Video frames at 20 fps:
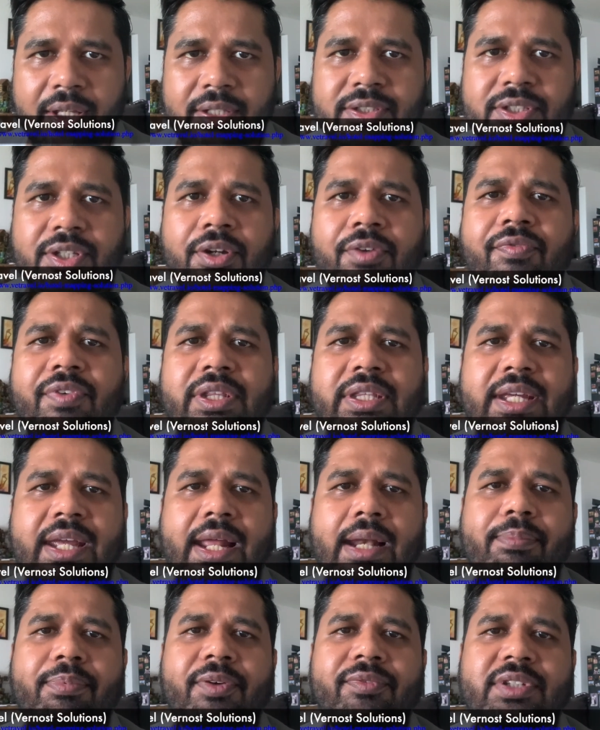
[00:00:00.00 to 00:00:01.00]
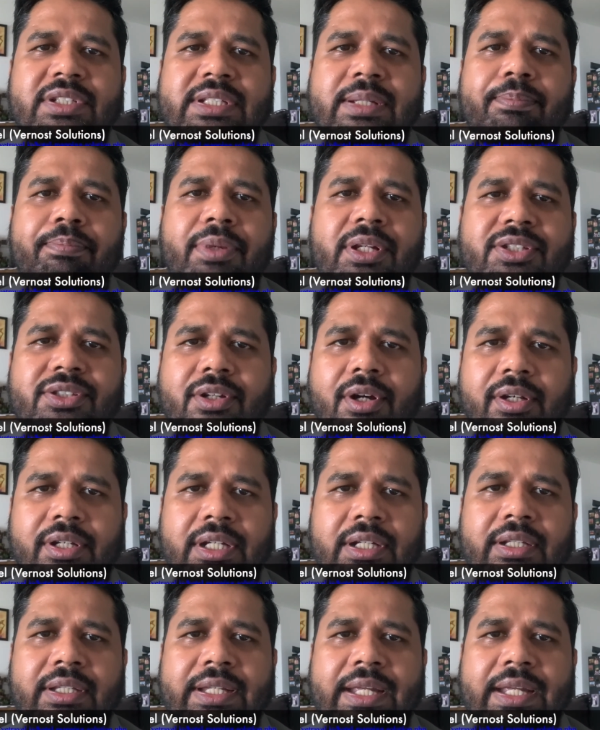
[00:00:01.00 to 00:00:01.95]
So with the help of the Simply Sorted,